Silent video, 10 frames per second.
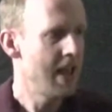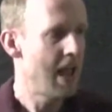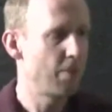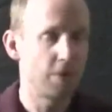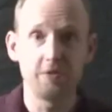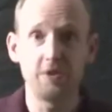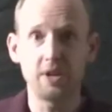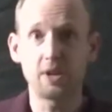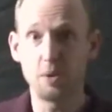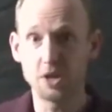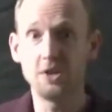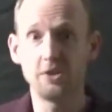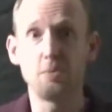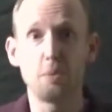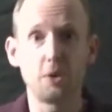And one of the questions
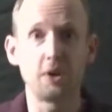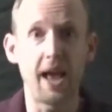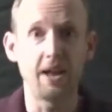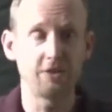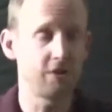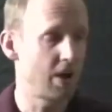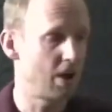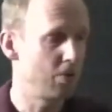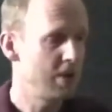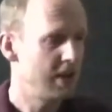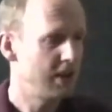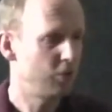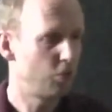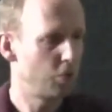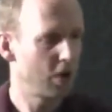that we want to answer now
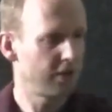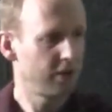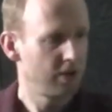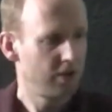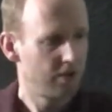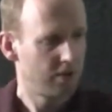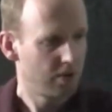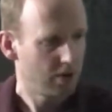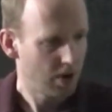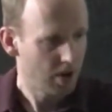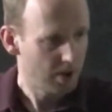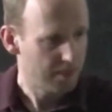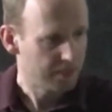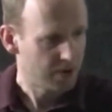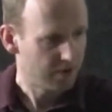is what
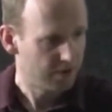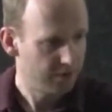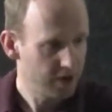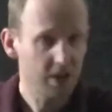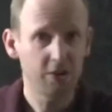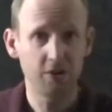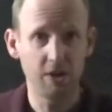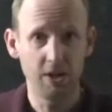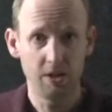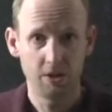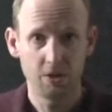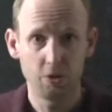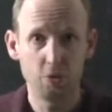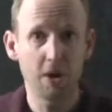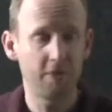frequency
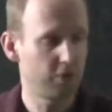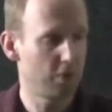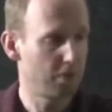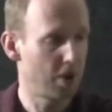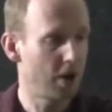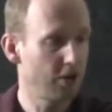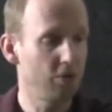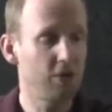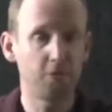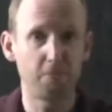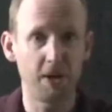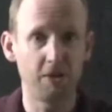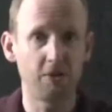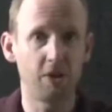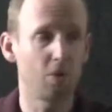do we have to apply to these
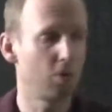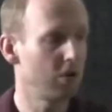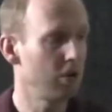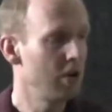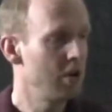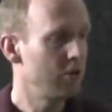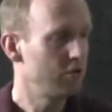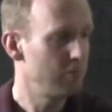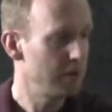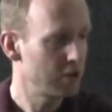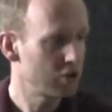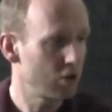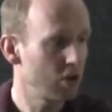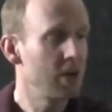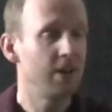plates in order to make
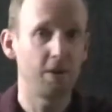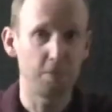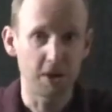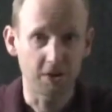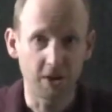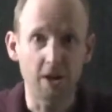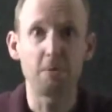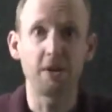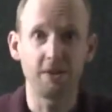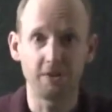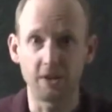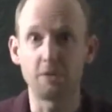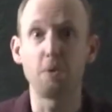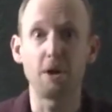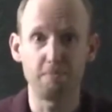sure that we accelerate this at
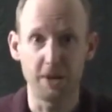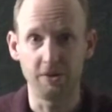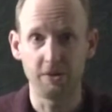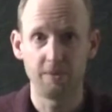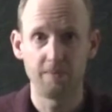the right pace.